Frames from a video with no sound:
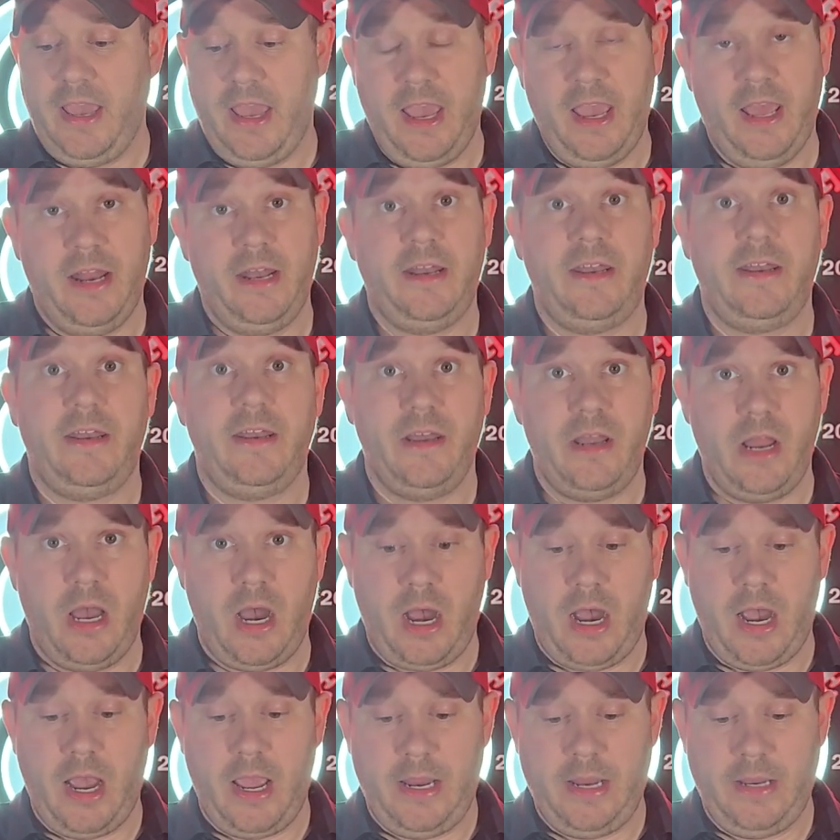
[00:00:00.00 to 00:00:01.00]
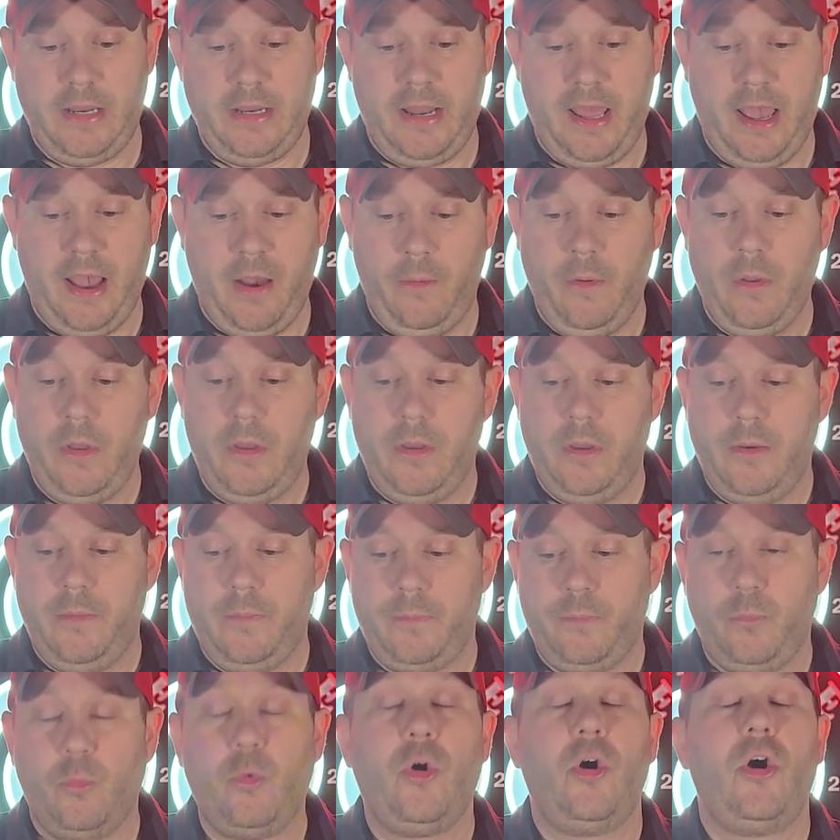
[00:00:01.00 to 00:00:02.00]
and 9. Now,
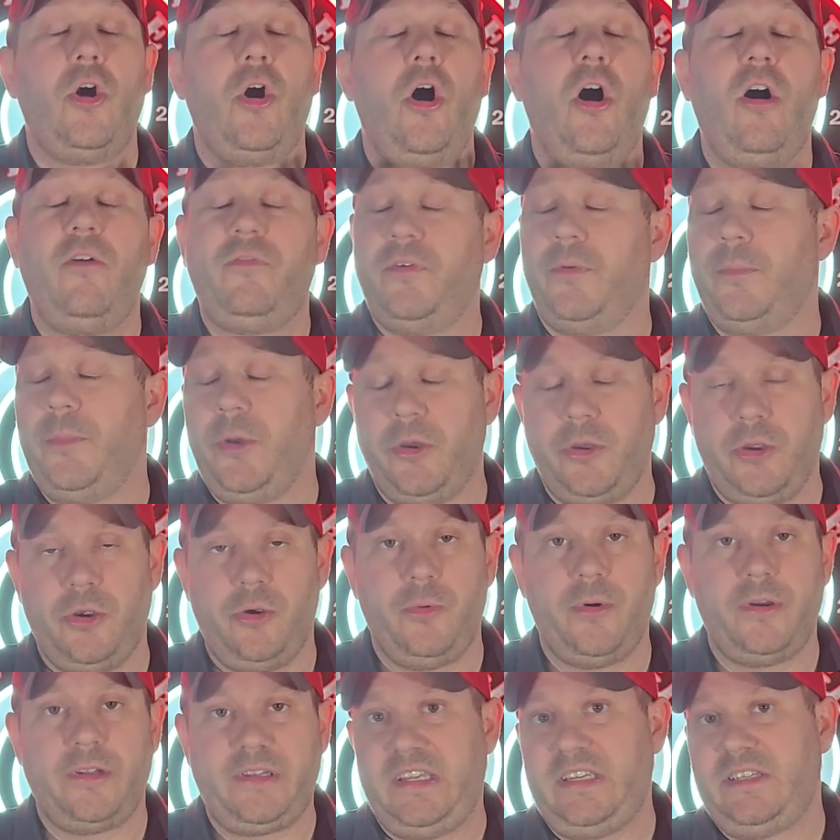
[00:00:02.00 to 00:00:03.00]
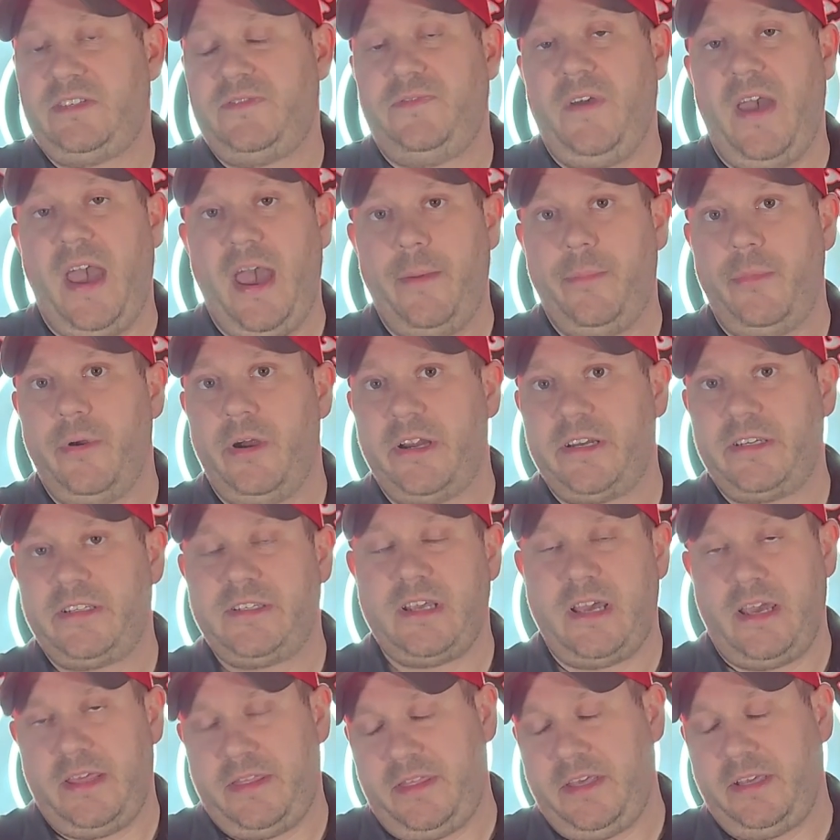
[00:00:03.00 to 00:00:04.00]
we're all familiar with these
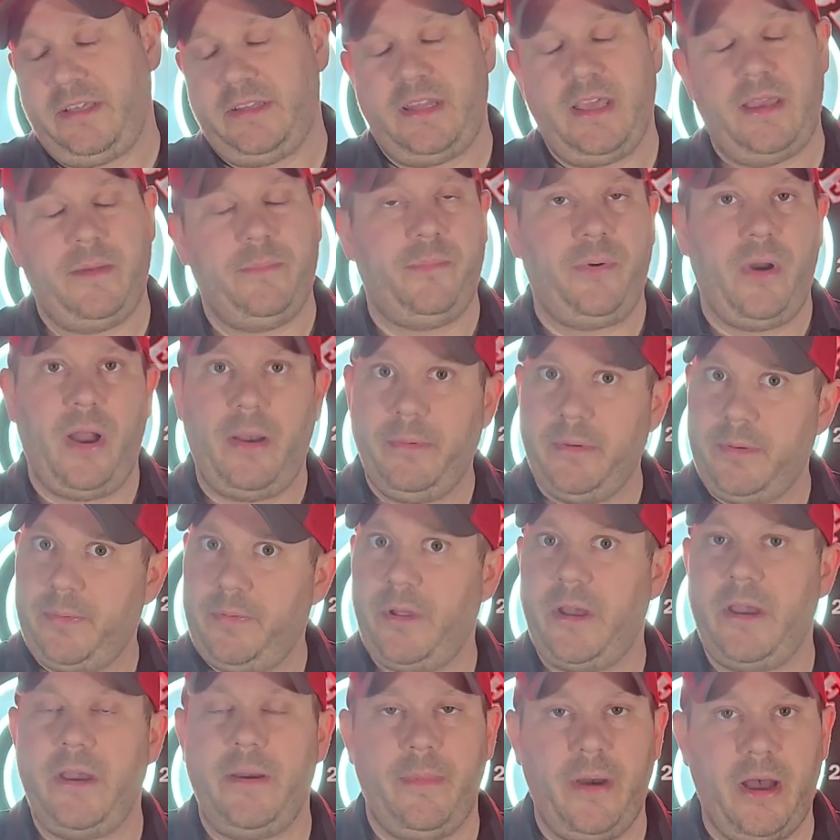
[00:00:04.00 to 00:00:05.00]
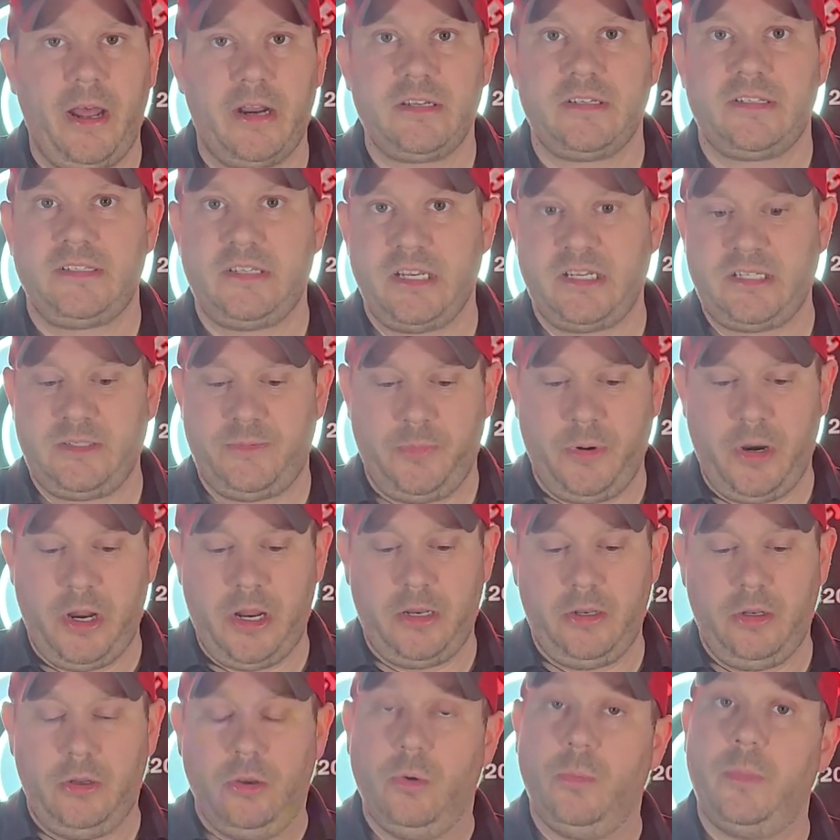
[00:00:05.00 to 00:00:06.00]
fabrics. I think they probably play about a 6
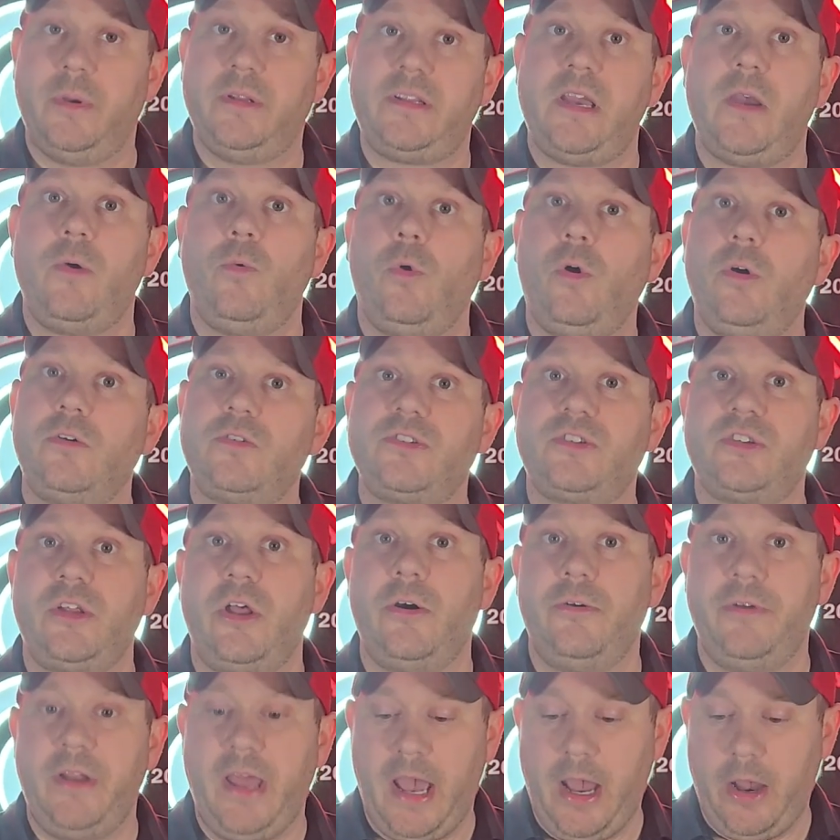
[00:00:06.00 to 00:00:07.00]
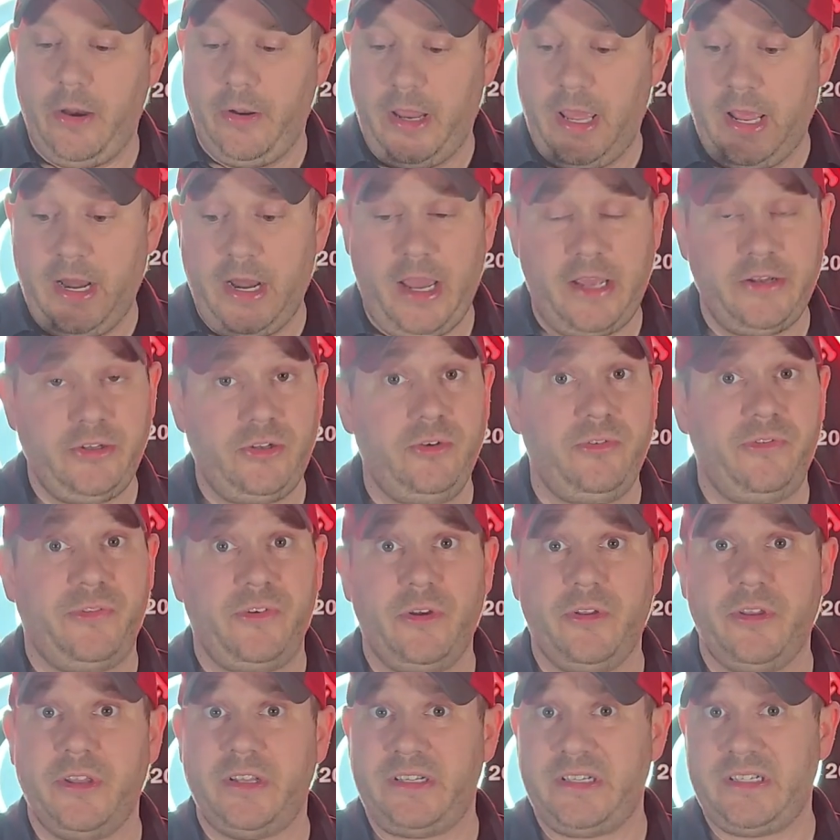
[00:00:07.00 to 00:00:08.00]
brand new, but they will slow down. And I do
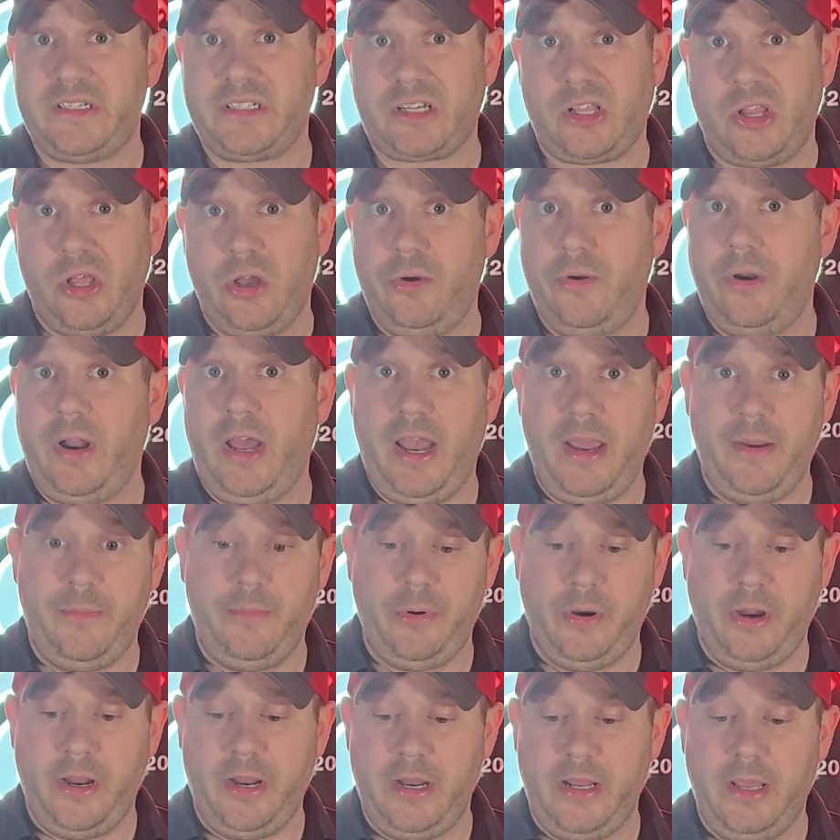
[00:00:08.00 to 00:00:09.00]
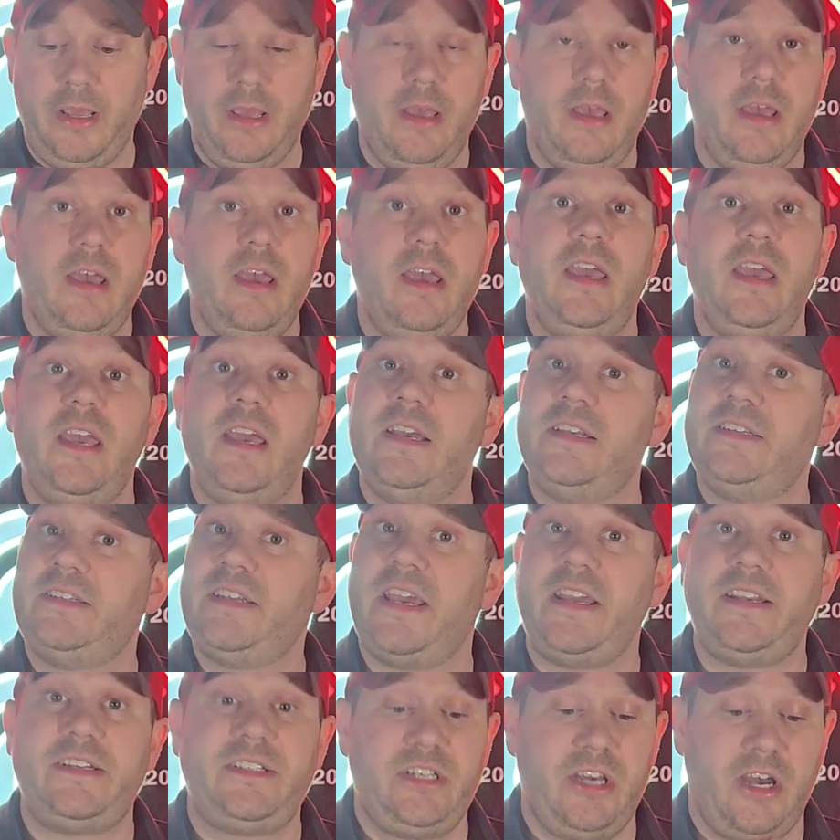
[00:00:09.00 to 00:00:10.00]
feel that this clone hybrid is
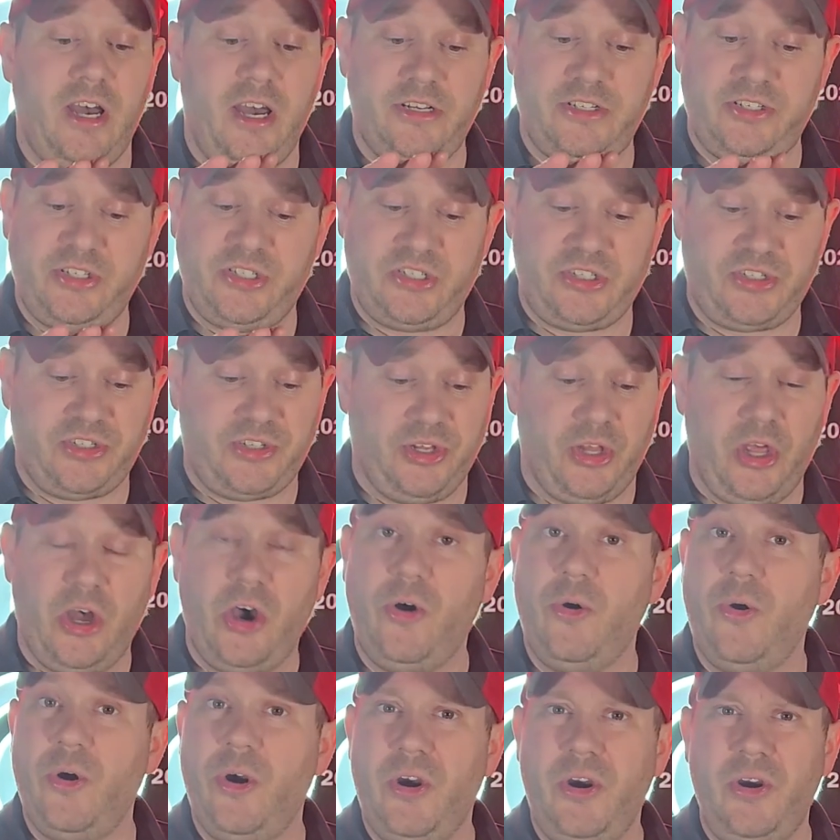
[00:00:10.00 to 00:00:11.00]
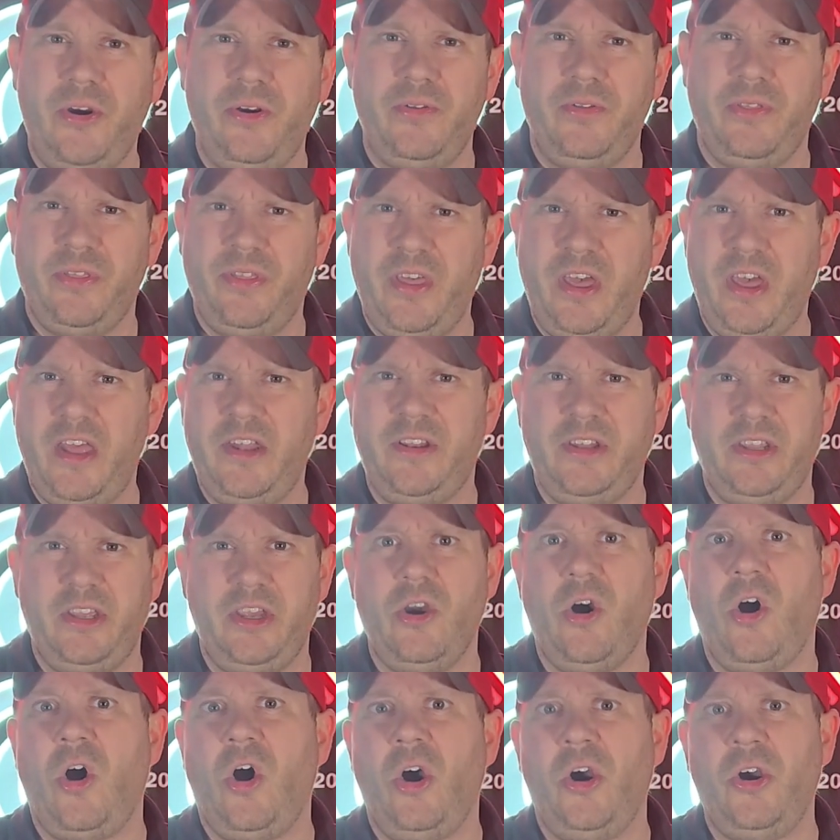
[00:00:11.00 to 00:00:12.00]
a touch slower than
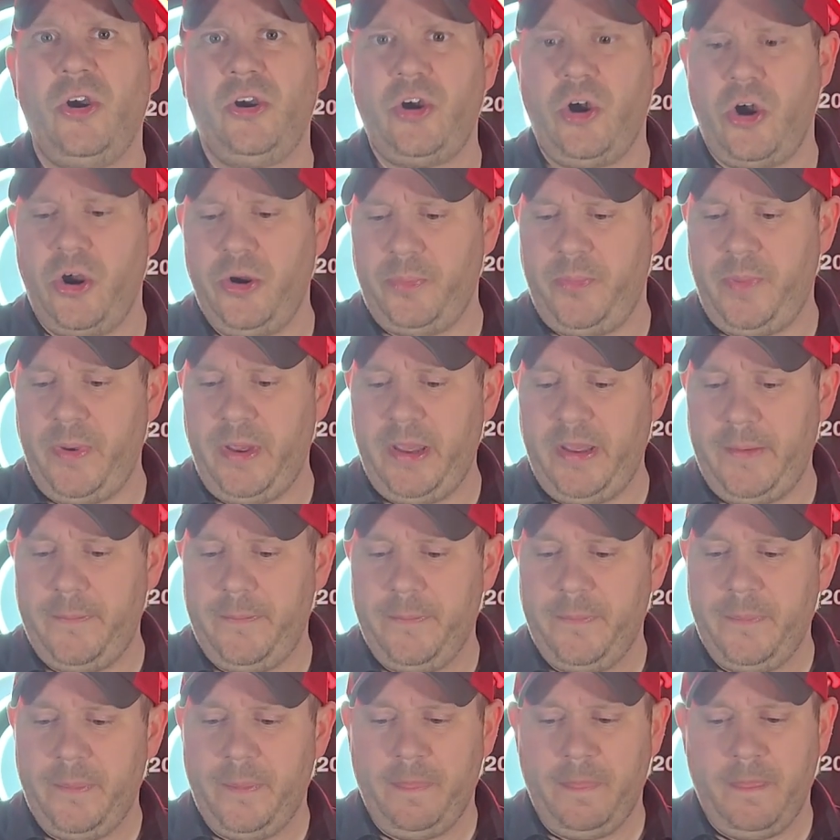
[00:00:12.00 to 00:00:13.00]
the R carpet.